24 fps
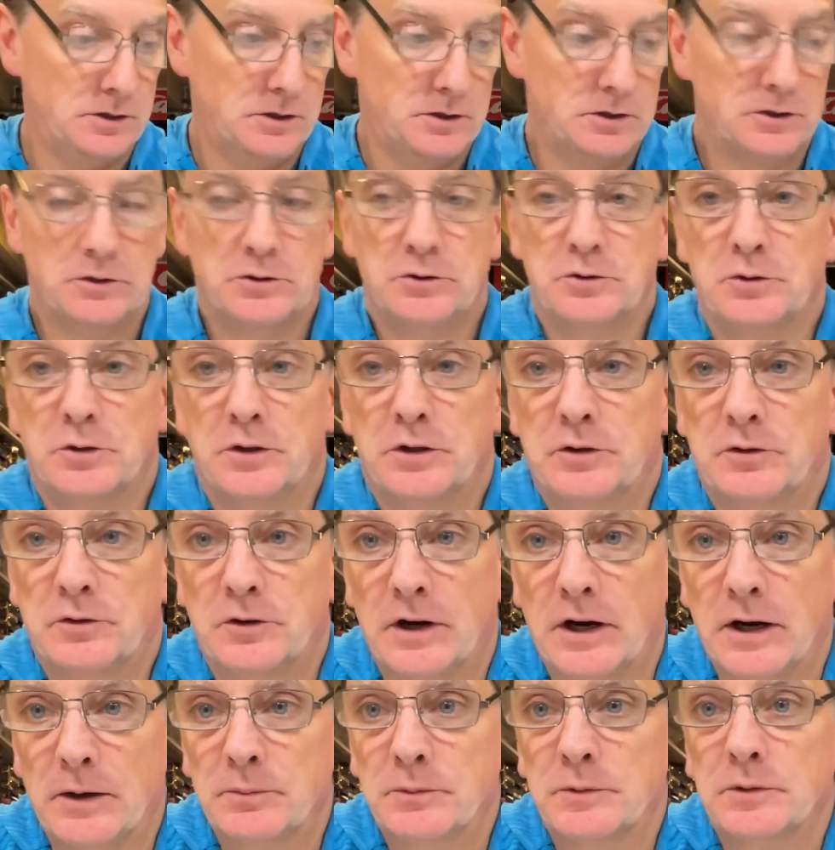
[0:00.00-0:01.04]
shrink
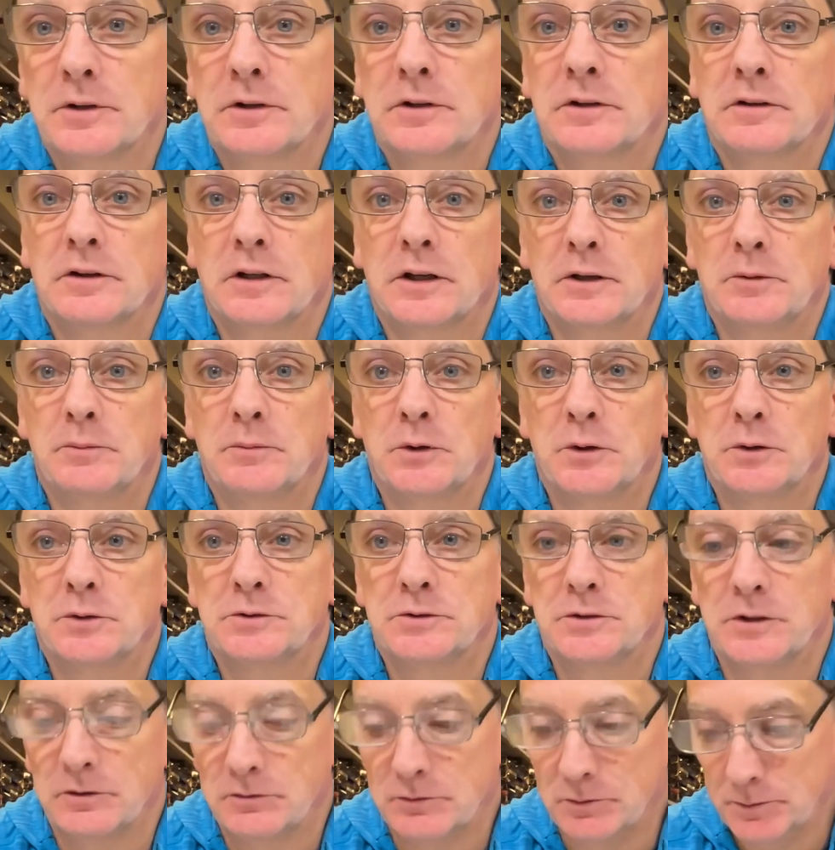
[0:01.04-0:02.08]
wrapped like most
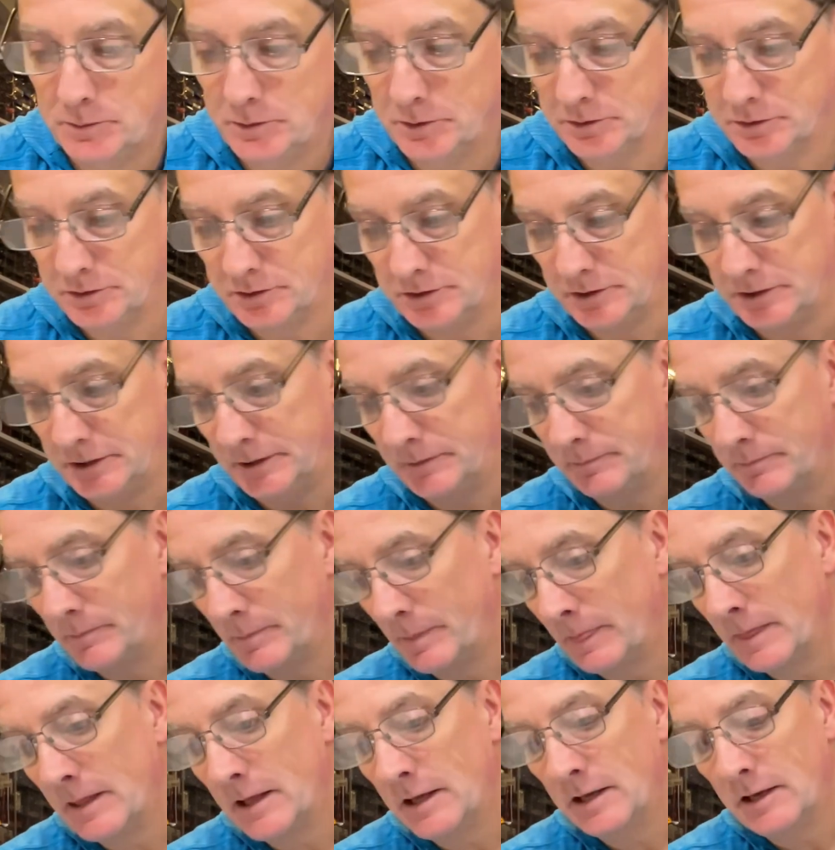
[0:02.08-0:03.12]
of them you'll see.
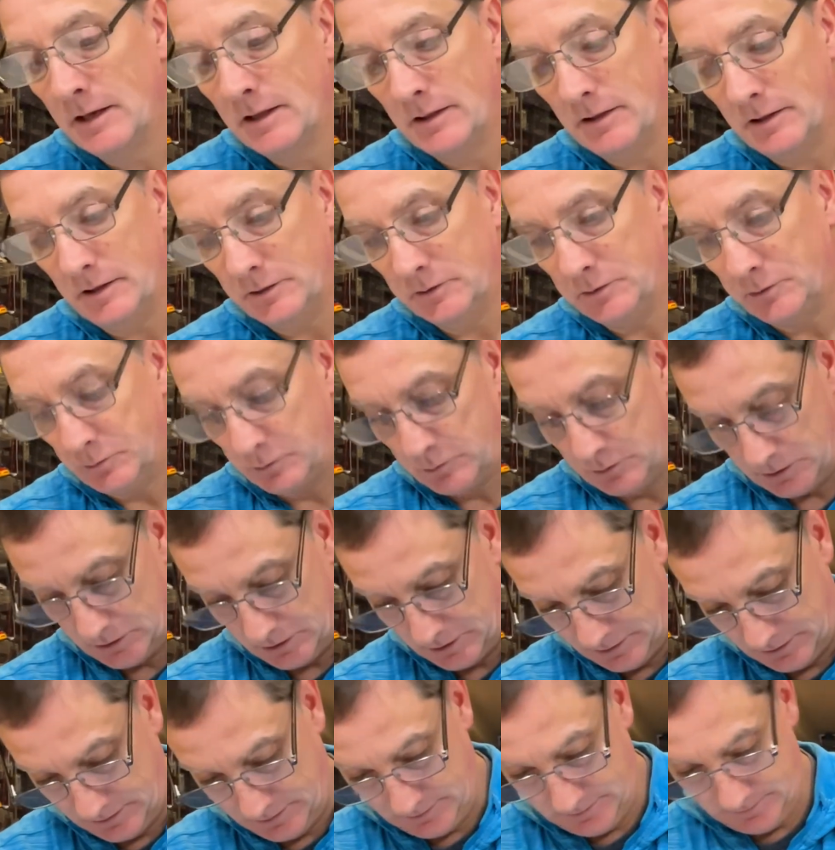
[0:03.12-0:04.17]
This
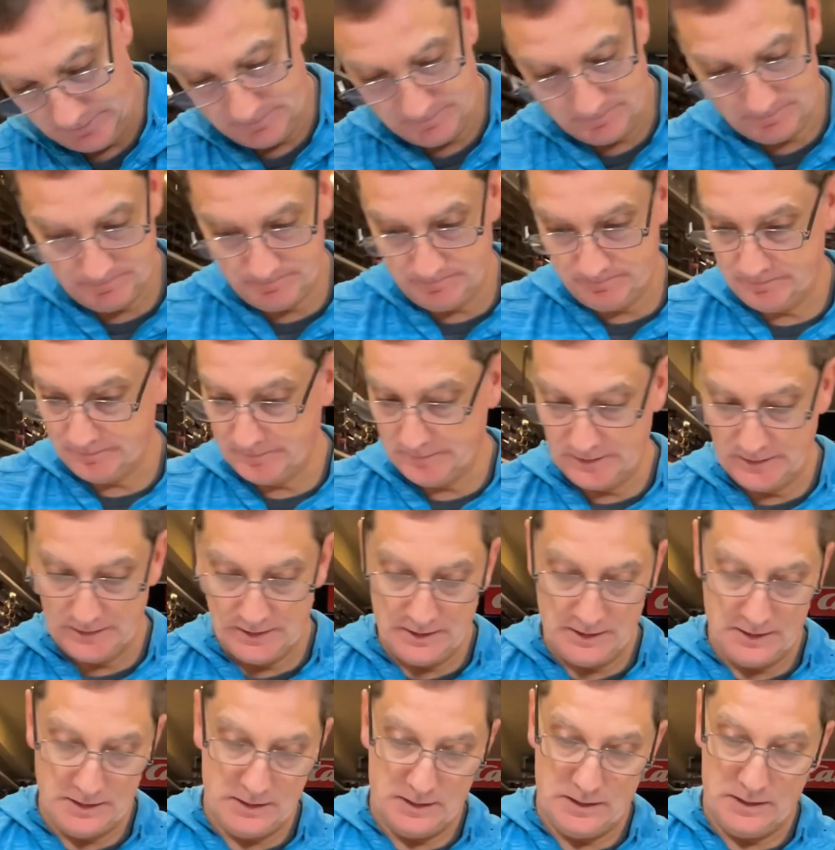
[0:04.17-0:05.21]
one
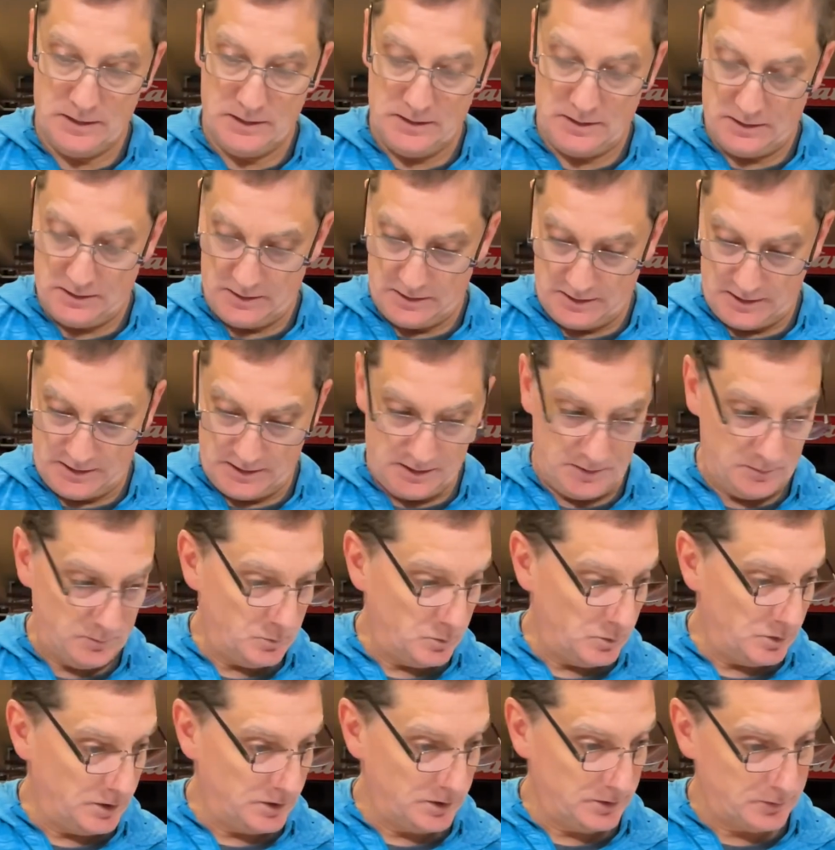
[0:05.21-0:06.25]
came
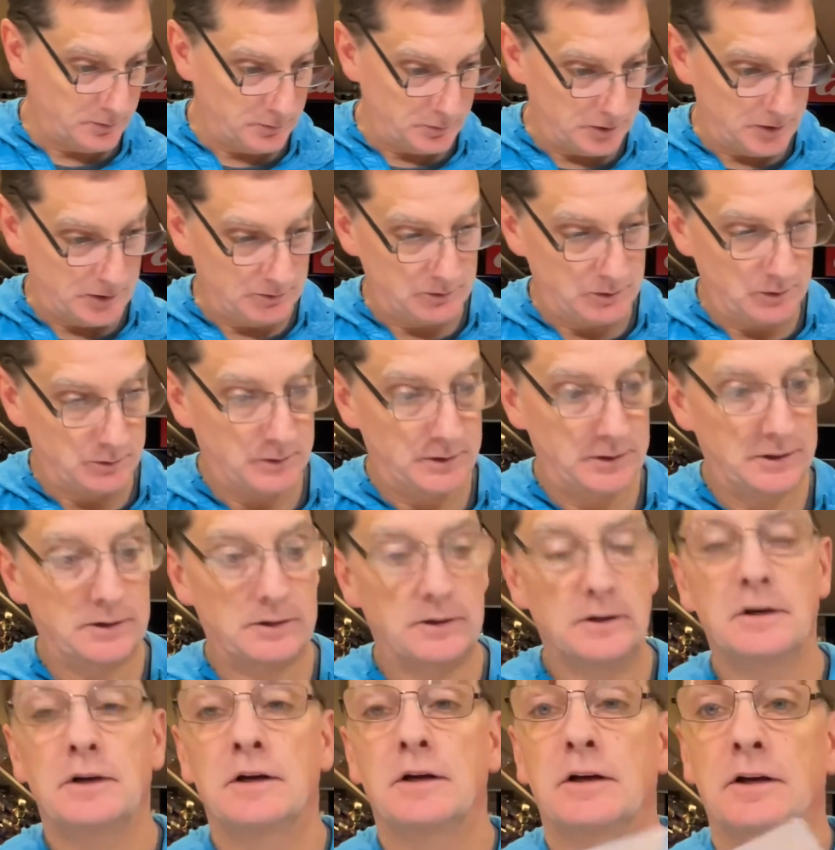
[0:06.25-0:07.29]
with, wherever it went,
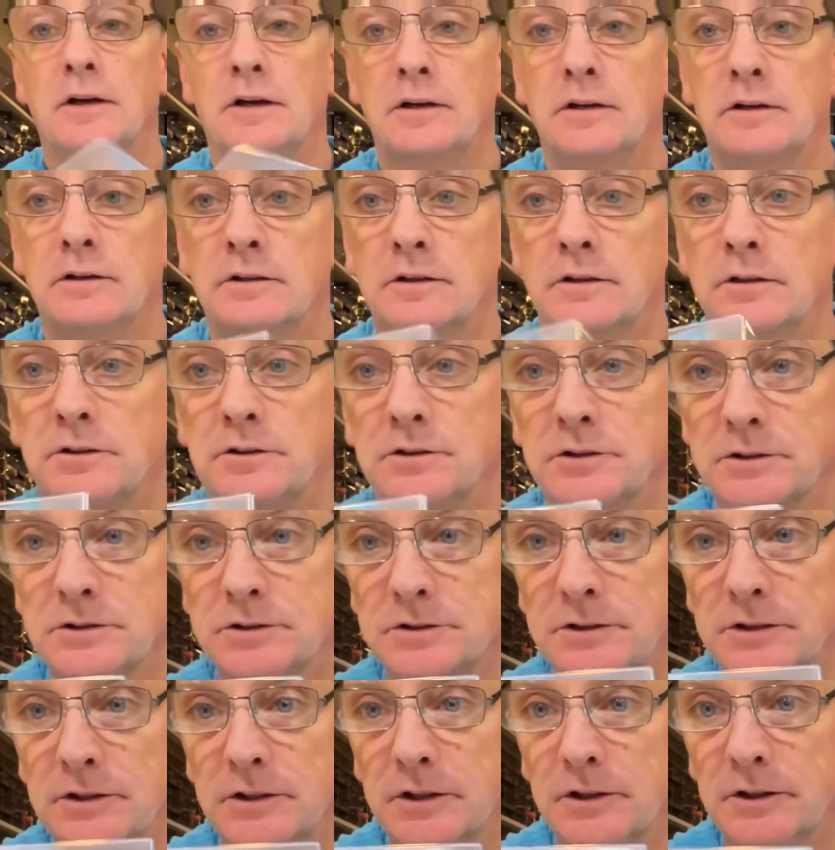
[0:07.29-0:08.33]
just
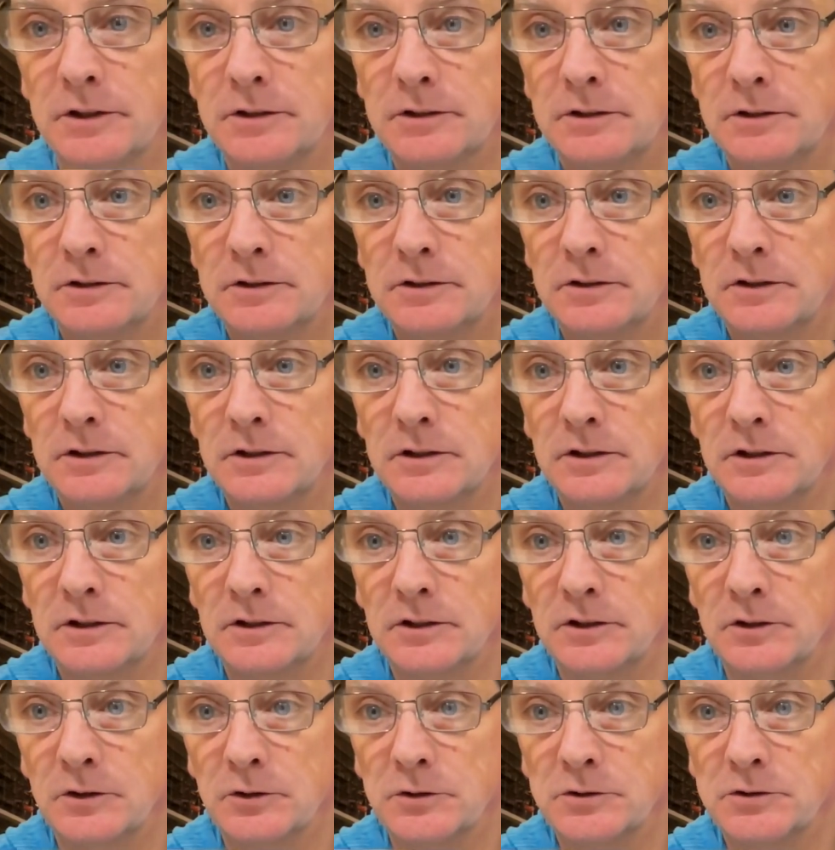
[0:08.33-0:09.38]
a
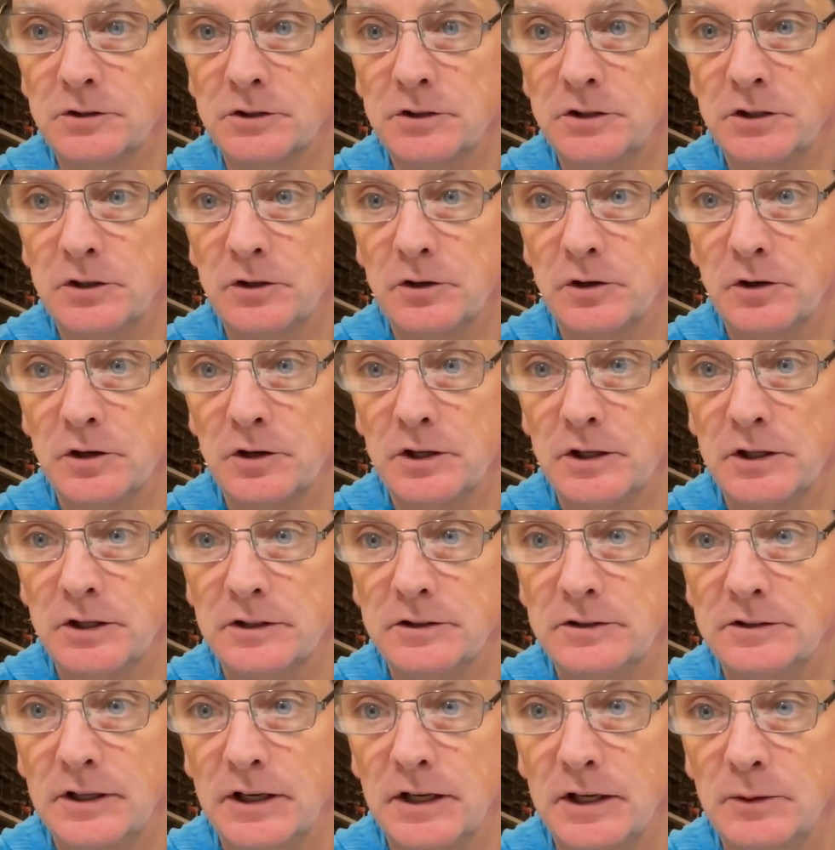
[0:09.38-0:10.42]
little security
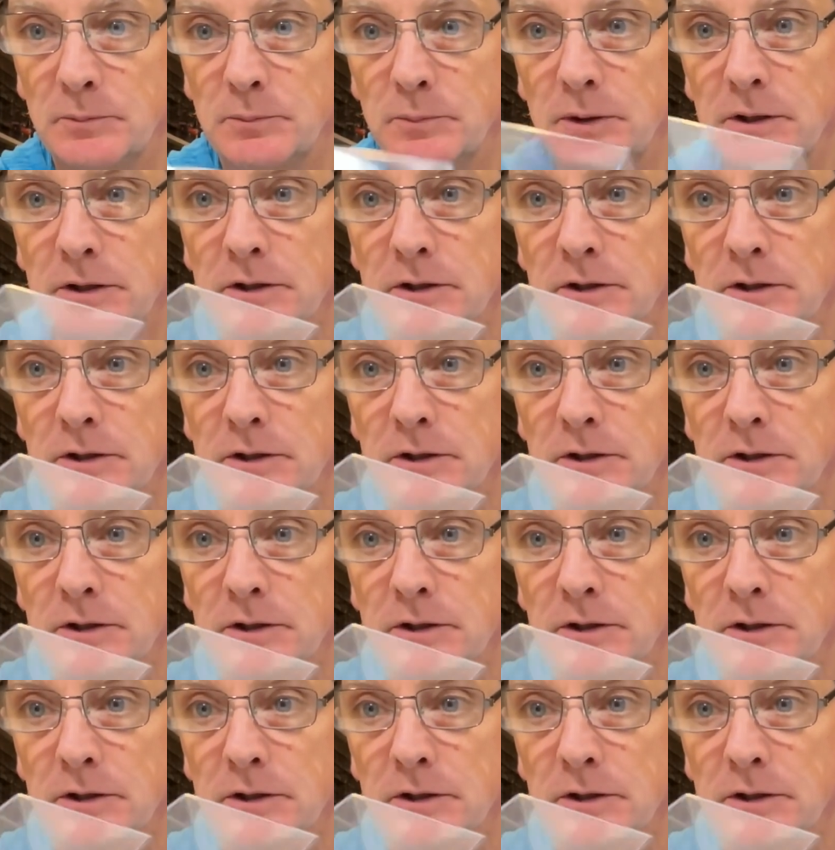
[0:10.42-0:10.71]
tape